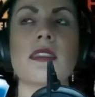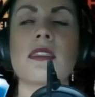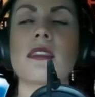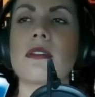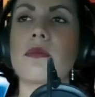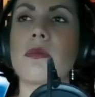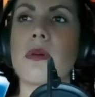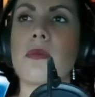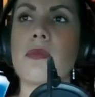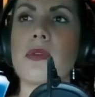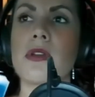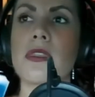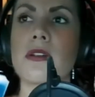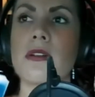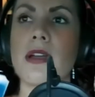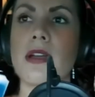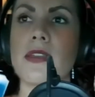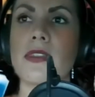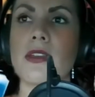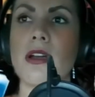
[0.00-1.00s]
The one where they're
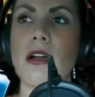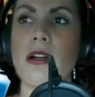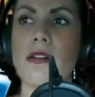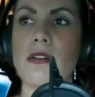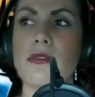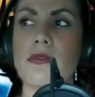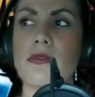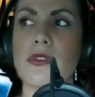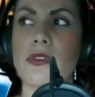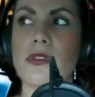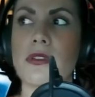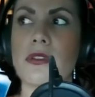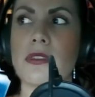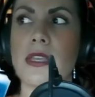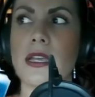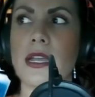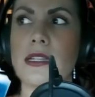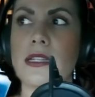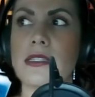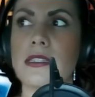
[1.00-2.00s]
at the carnival and
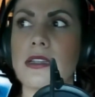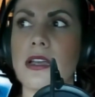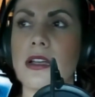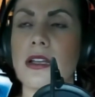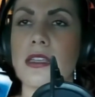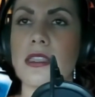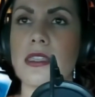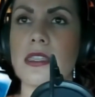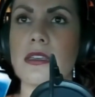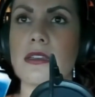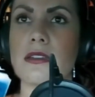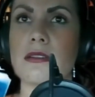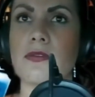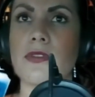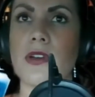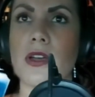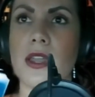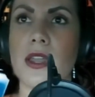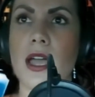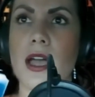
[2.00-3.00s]
they get stuck in the
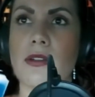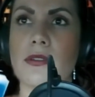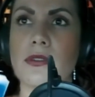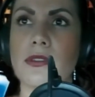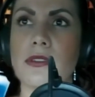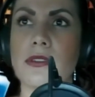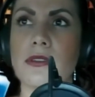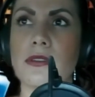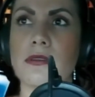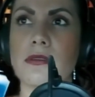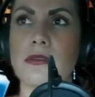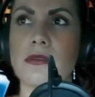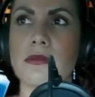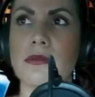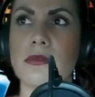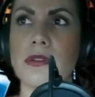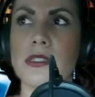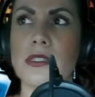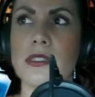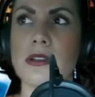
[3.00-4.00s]
fun house.
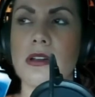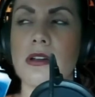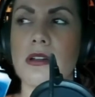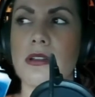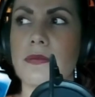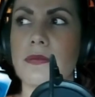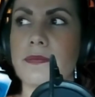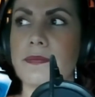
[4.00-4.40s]
What is it called?